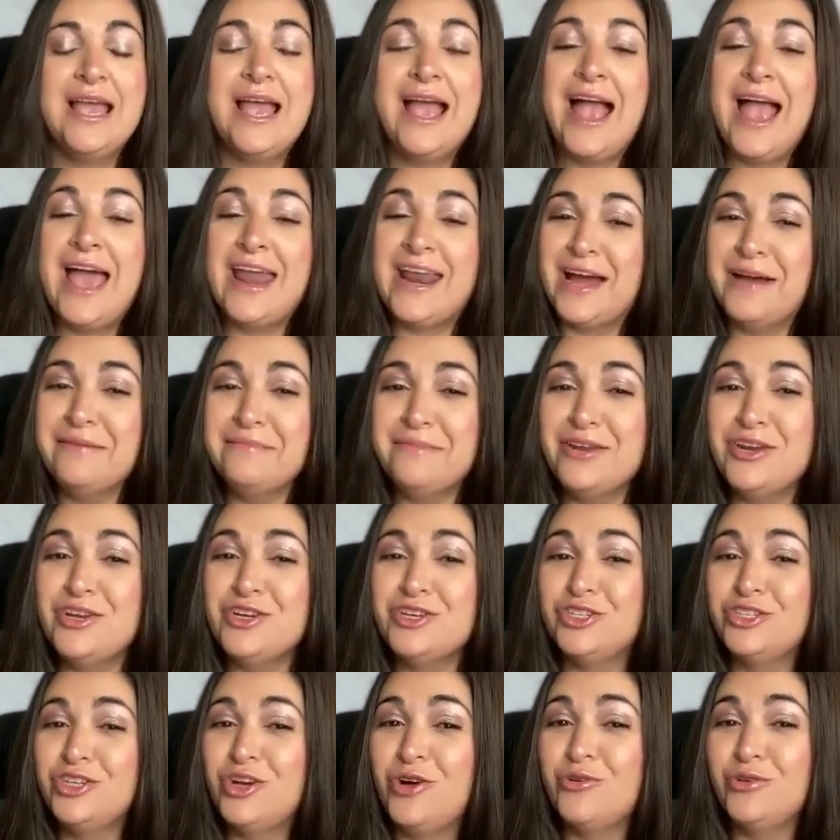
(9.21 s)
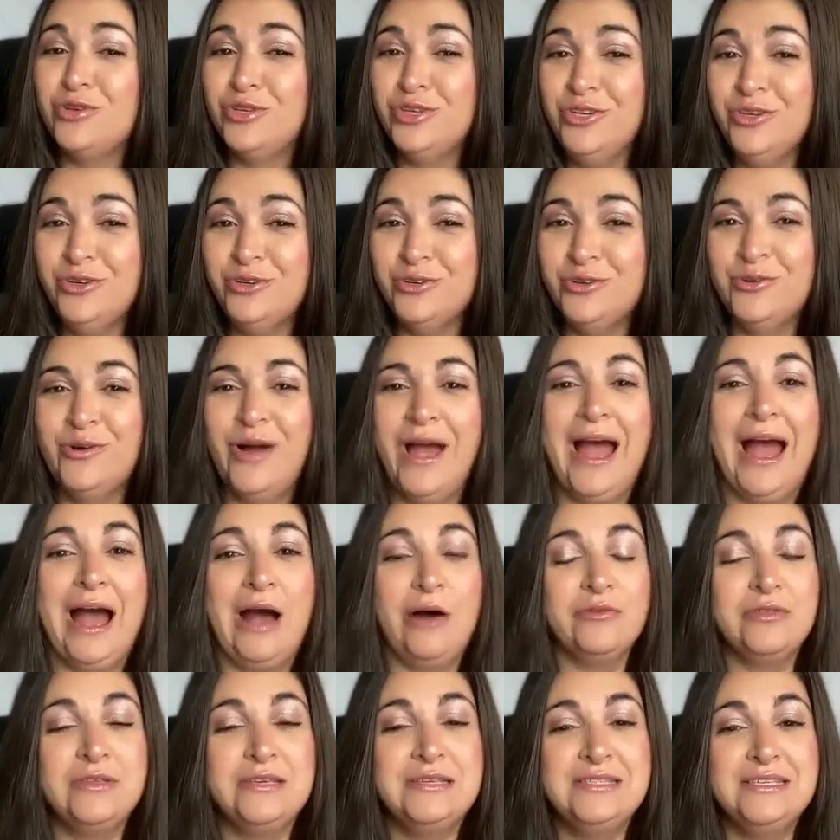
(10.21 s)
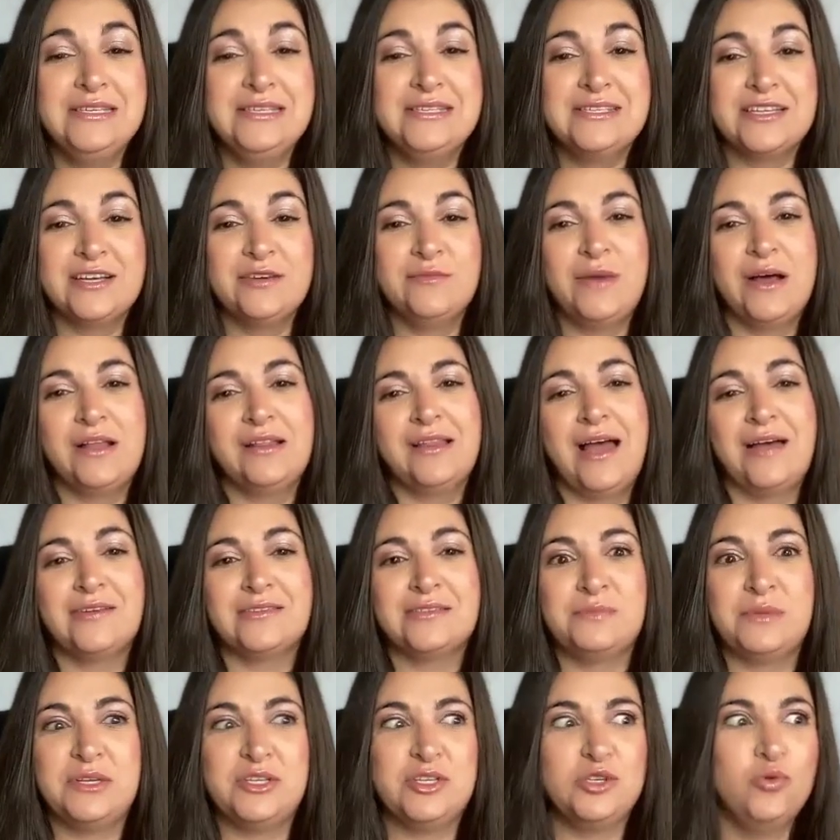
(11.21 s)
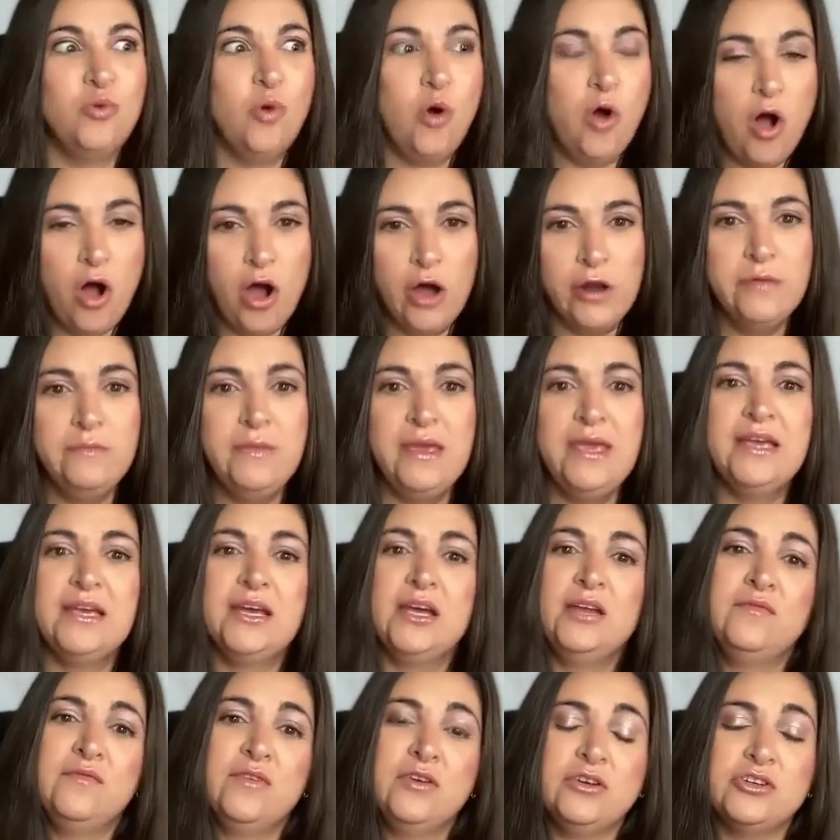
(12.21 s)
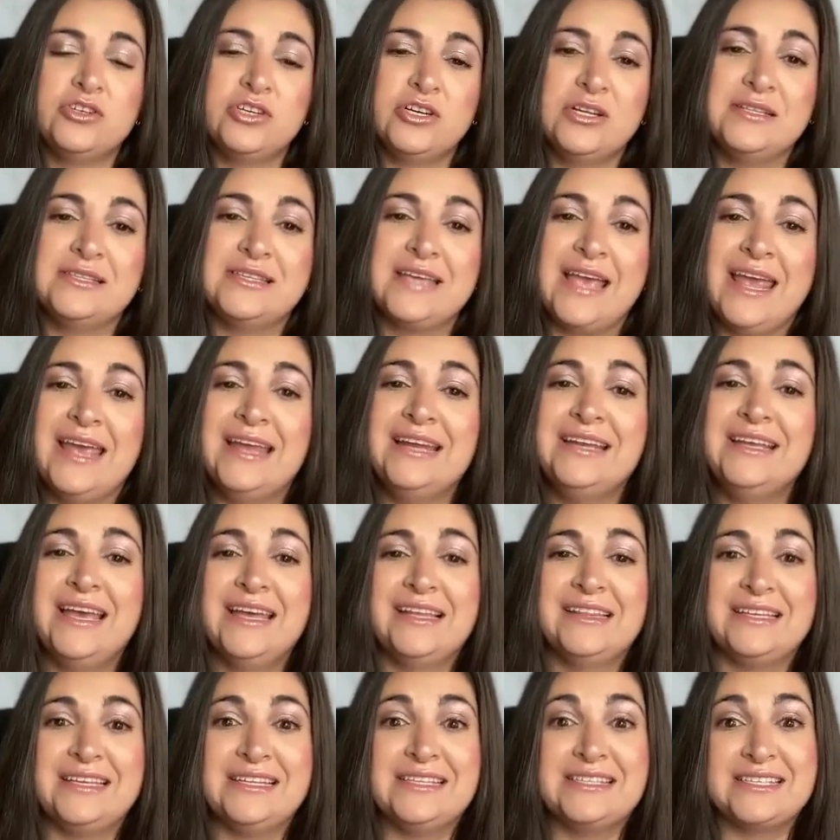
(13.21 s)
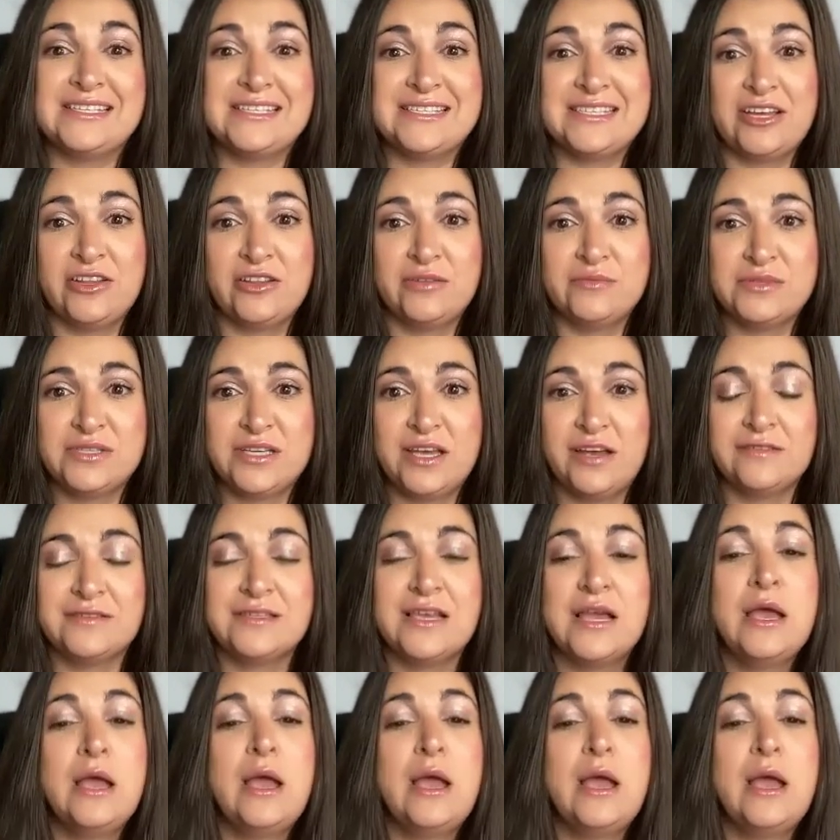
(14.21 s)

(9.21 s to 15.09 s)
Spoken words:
And I'm going to show you how the system allows me to automate conversions and get leads to sell themselves